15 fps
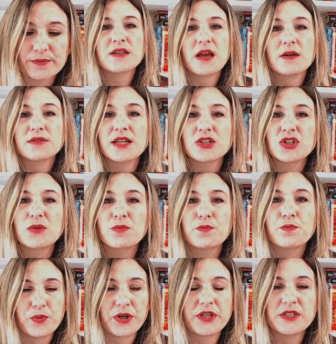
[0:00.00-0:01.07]
I was actually
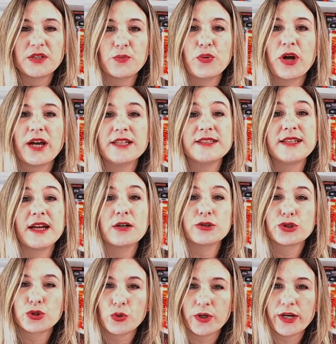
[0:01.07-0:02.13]
pretty surprised at how
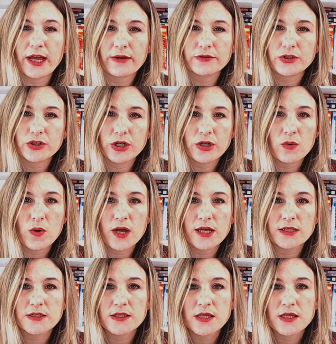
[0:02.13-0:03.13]
short After Dark was.